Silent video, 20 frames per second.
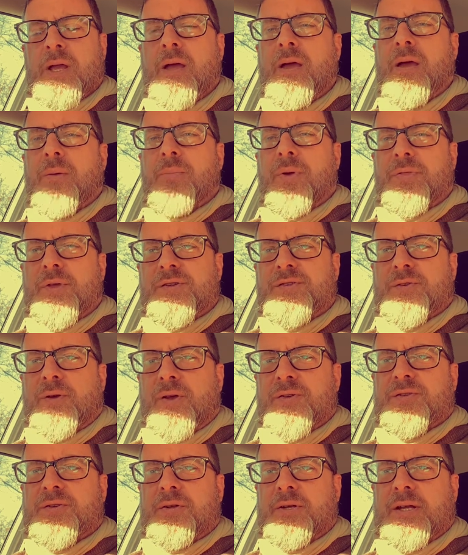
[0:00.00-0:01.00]
But this
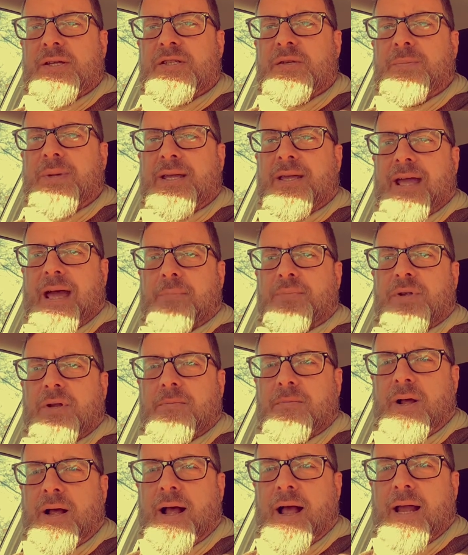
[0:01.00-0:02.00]
also needs to be kept in
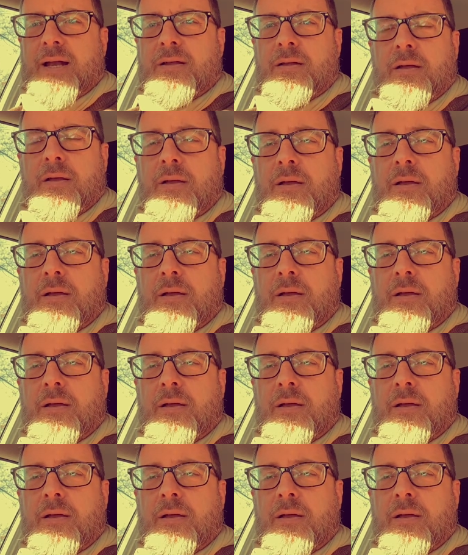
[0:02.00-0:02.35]
mind.